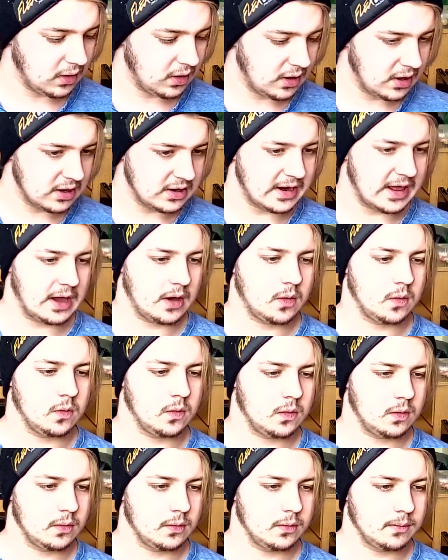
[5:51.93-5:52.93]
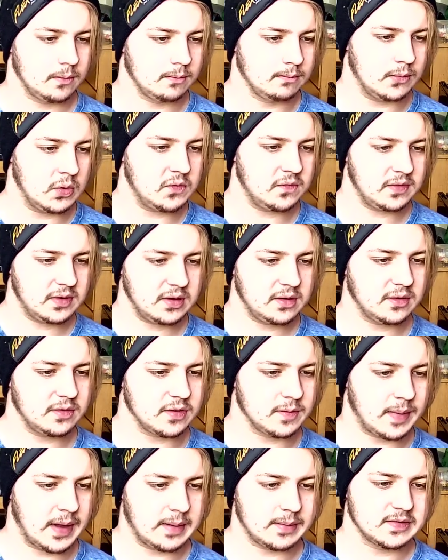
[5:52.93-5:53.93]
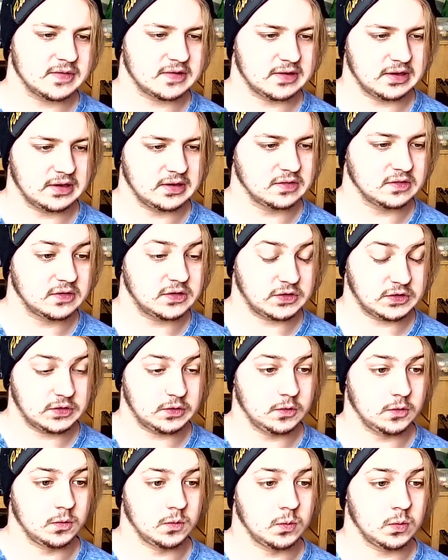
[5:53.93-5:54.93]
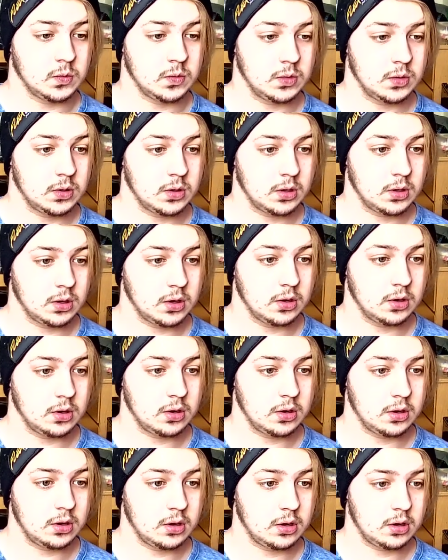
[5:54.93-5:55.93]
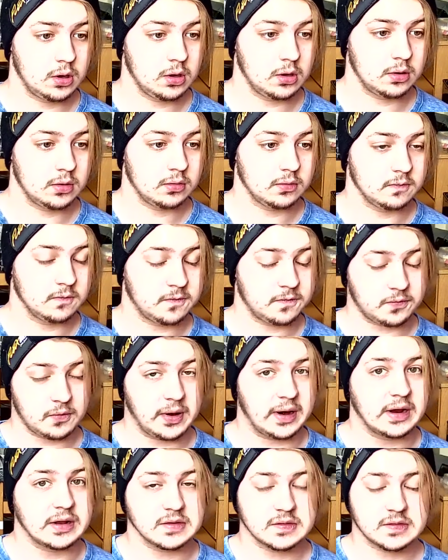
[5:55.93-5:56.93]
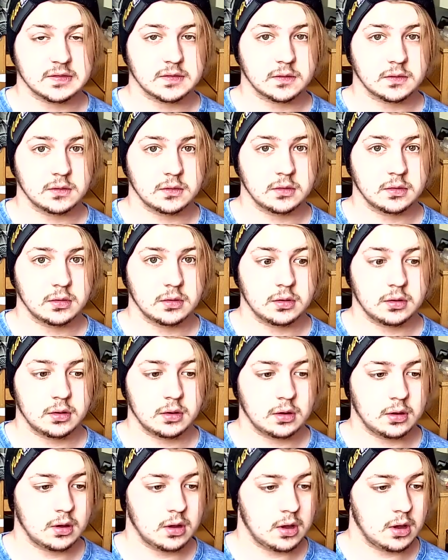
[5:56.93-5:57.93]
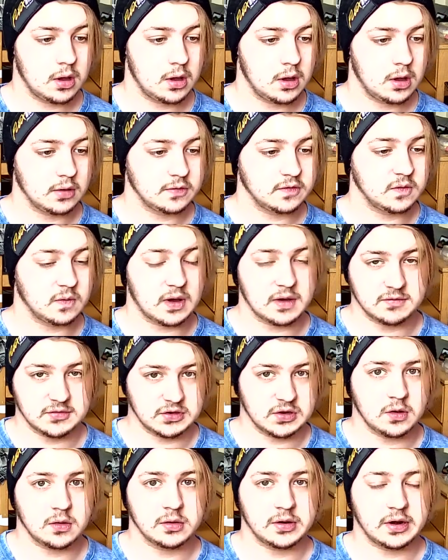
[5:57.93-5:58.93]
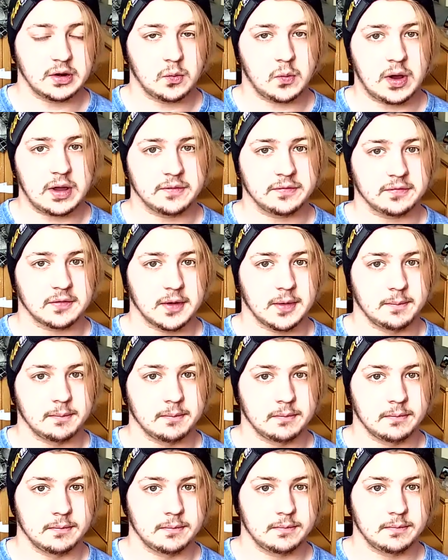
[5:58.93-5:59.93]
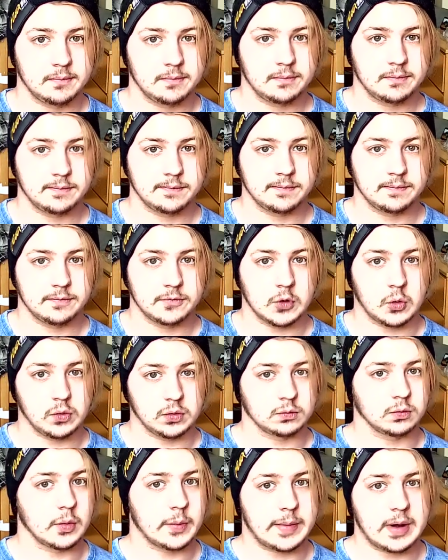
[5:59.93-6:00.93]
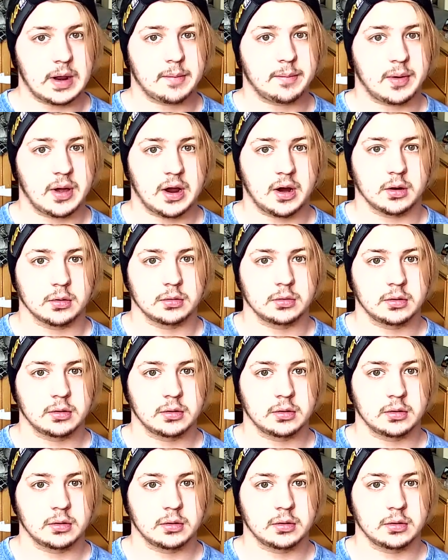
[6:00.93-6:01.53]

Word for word: Now, moving the papacy to France, to Avignon, and away from the Holy Roman Empire